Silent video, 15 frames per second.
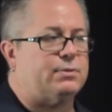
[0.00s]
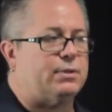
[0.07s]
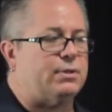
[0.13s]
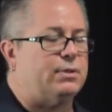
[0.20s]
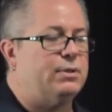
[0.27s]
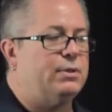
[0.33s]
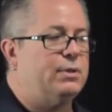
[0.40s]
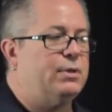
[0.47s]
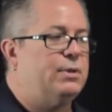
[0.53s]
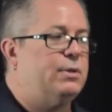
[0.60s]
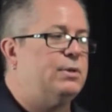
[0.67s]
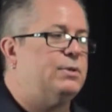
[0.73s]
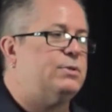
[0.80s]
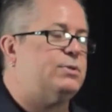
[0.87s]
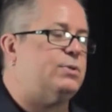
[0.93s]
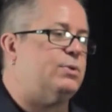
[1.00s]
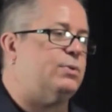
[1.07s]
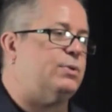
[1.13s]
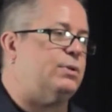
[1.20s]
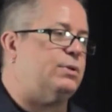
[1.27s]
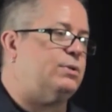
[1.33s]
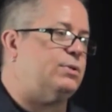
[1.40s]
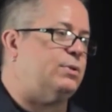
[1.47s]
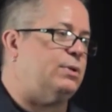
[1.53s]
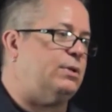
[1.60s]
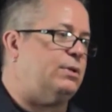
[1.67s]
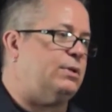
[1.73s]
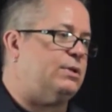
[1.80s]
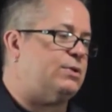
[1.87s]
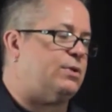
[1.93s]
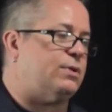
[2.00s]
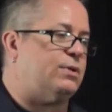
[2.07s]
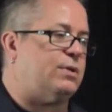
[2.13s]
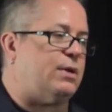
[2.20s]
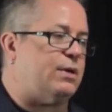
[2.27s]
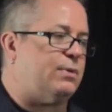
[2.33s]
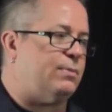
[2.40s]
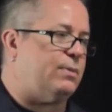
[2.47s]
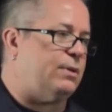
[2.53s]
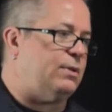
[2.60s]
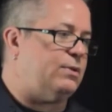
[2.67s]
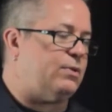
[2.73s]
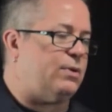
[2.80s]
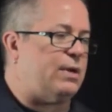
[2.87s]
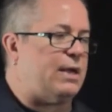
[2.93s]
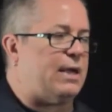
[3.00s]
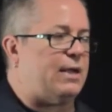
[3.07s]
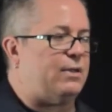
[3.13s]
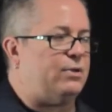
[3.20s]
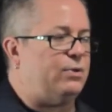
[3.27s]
Okay, so they started to